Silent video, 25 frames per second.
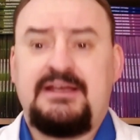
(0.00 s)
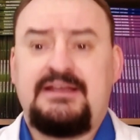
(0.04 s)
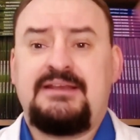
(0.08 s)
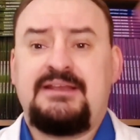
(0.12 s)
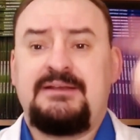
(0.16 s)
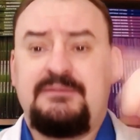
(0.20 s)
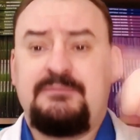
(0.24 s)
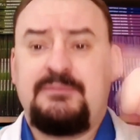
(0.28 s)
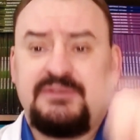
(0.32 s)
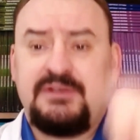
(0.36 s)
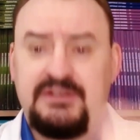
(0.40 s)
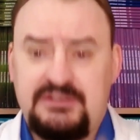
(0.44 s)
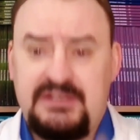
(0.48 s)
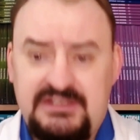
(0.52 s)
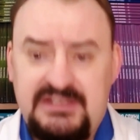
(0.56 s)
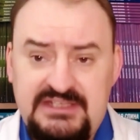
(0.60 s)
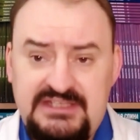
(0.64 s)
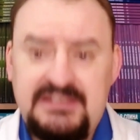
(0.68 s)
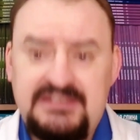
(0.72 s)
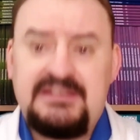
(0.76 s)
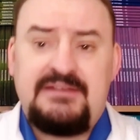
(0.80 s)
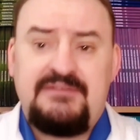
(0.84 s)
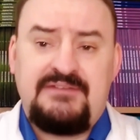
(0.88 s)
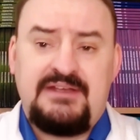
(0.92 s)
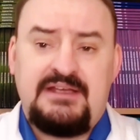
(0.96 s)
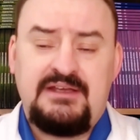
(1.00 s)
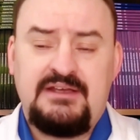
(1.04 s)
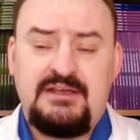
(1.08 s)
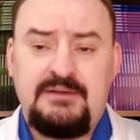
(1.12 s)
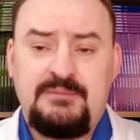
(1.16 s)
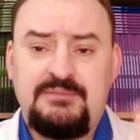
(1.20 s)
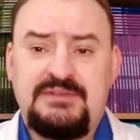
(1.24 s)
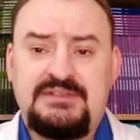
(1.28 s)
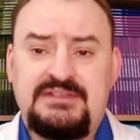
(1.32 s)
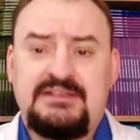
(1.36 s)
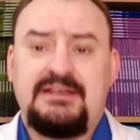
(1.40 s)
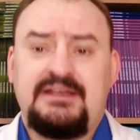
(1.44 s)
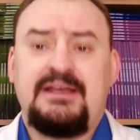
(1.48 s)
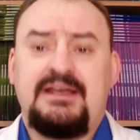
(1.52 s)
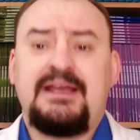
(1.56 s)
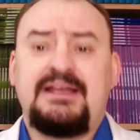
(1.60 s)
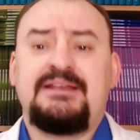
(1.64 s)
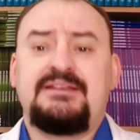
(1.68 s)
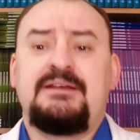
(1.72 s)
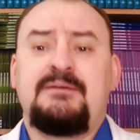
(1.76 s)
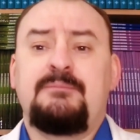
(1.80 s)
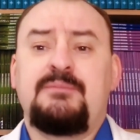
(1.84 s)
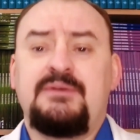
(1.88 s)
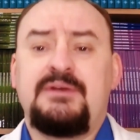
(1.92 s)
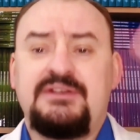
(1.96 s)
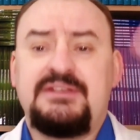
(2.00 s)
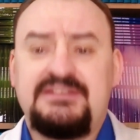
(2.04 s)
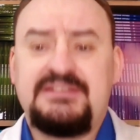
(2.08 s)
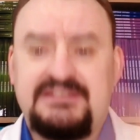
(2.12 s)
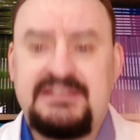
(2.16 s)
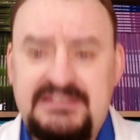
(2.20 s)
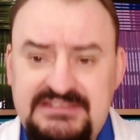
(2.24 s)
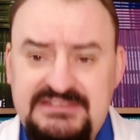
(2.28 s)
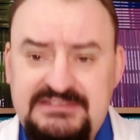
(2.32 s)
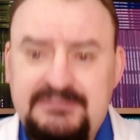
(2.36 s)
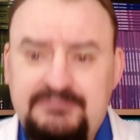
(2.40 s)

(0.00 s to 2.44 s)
immunity develops, and the person's